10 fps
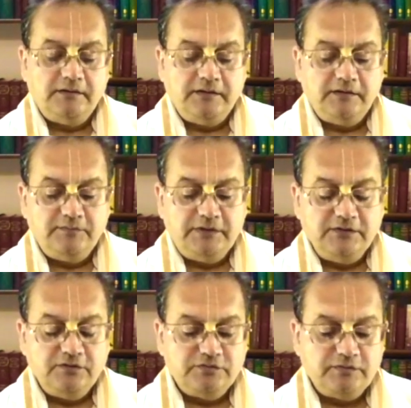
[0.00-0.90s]
And
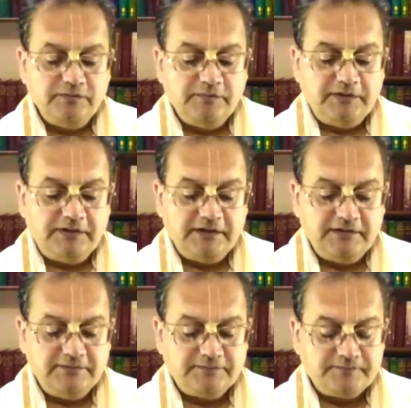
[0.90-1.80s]
Ban Goswami Maharaj
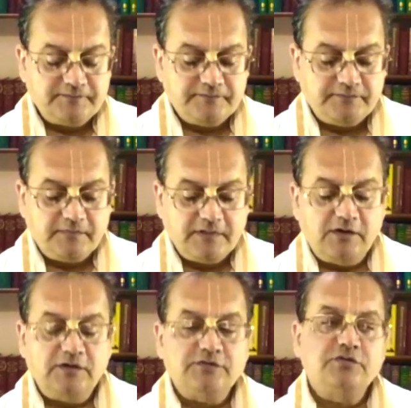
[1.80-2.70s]

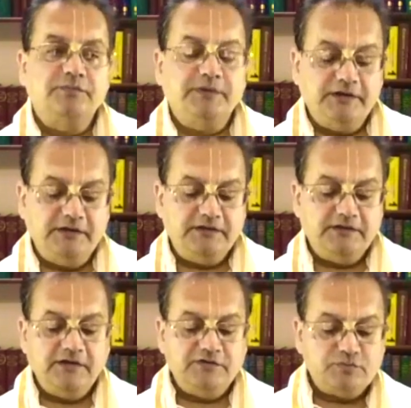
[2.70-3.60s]
also appeared in
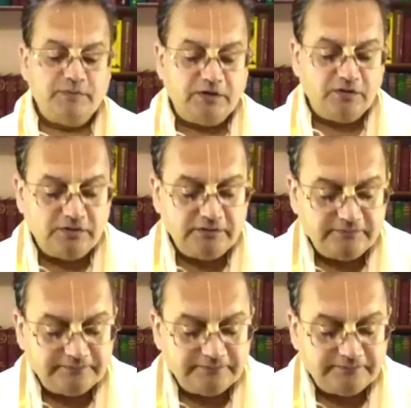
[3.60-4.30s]
East Bengal.